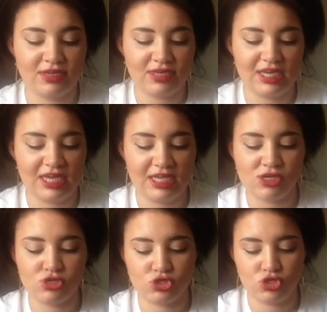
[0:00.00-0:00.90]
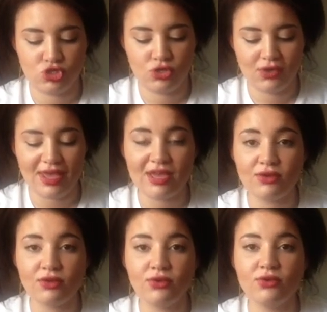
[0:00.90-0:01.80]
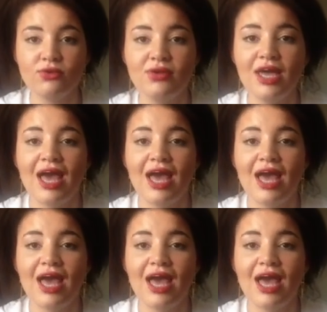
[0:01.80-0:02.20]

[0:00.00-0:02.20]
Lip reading: knee to ankle,